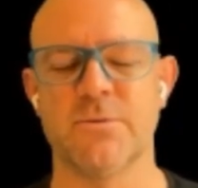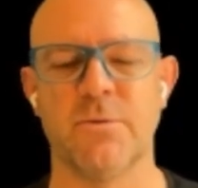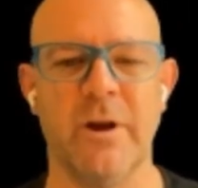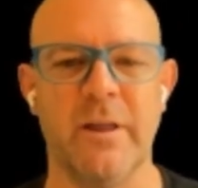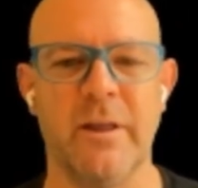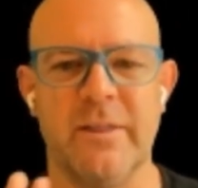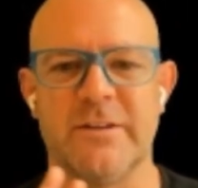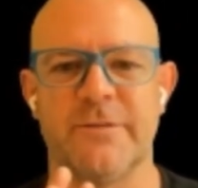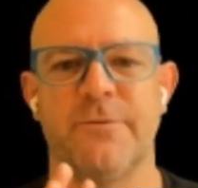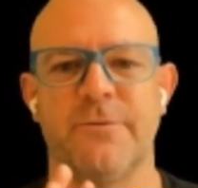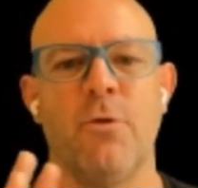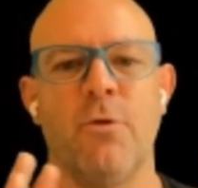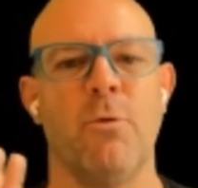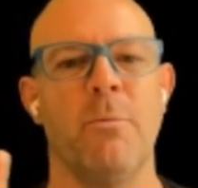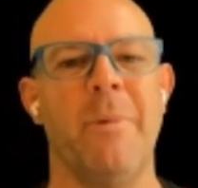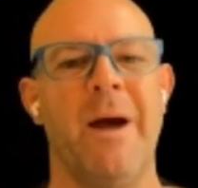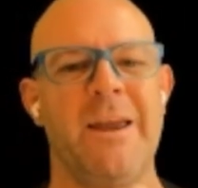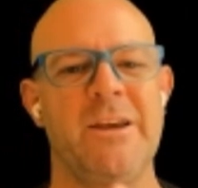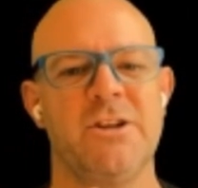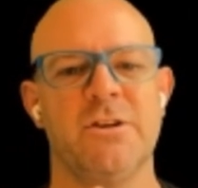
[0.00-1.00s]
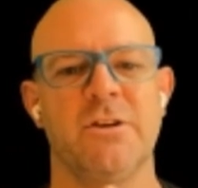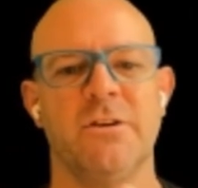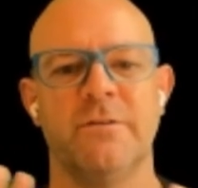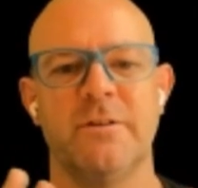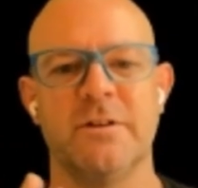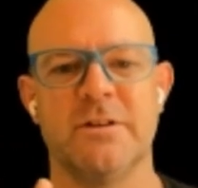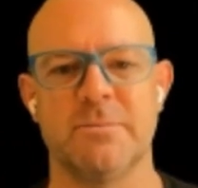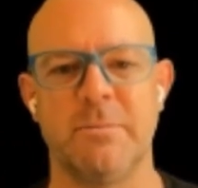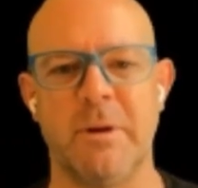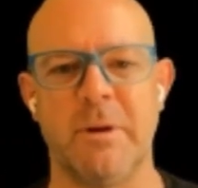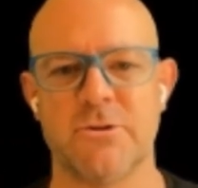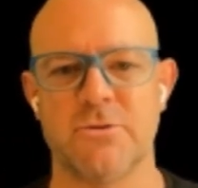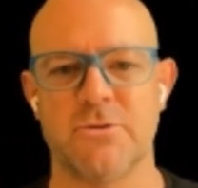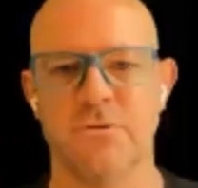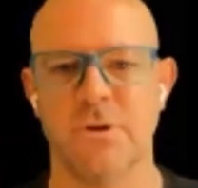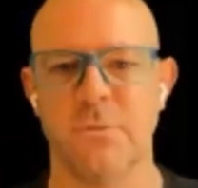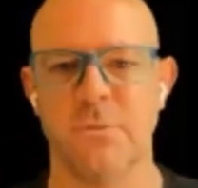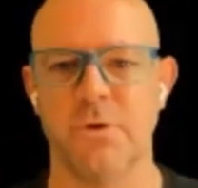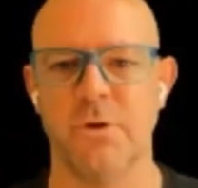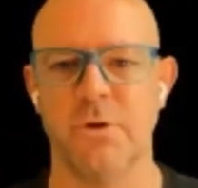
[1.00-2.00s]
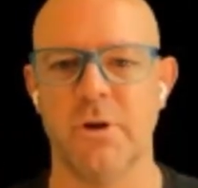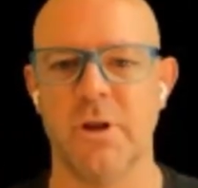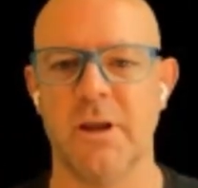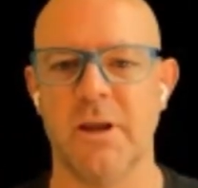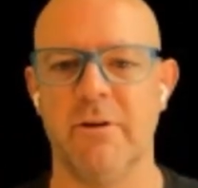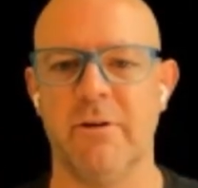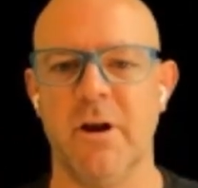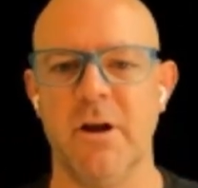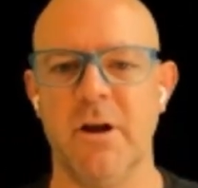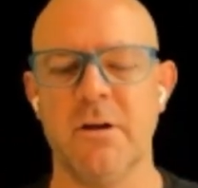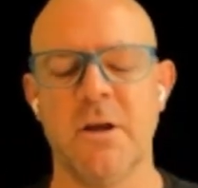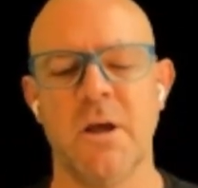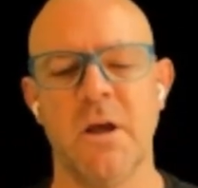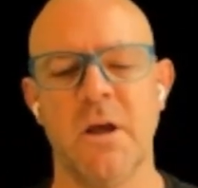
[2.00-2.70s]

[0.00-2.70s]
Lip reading: We're at this formation of this spatial computing era.